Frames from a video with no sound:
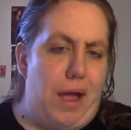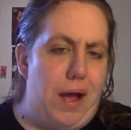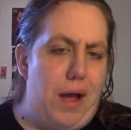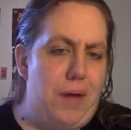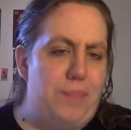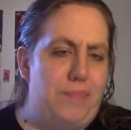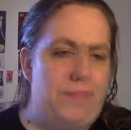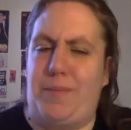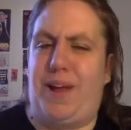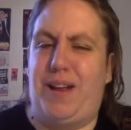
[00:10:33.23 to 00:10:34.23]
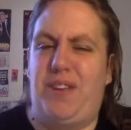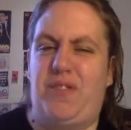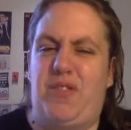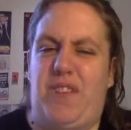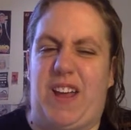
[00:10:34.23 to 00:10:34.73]
I'm not a
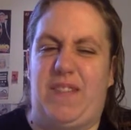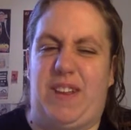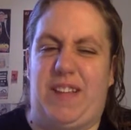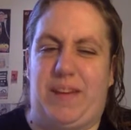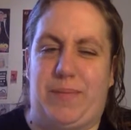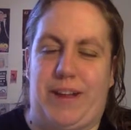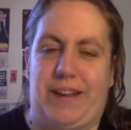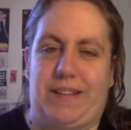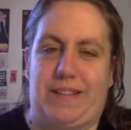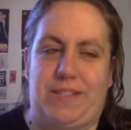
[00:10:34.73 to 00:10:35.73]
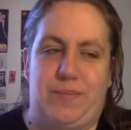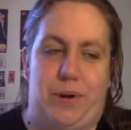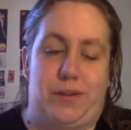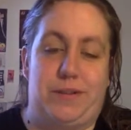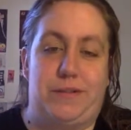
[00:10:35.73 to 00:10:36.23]
huge fan of anything by Nicholas
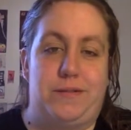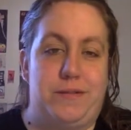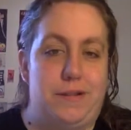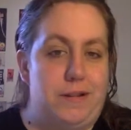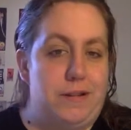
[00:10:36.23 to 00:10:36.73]
Sparks.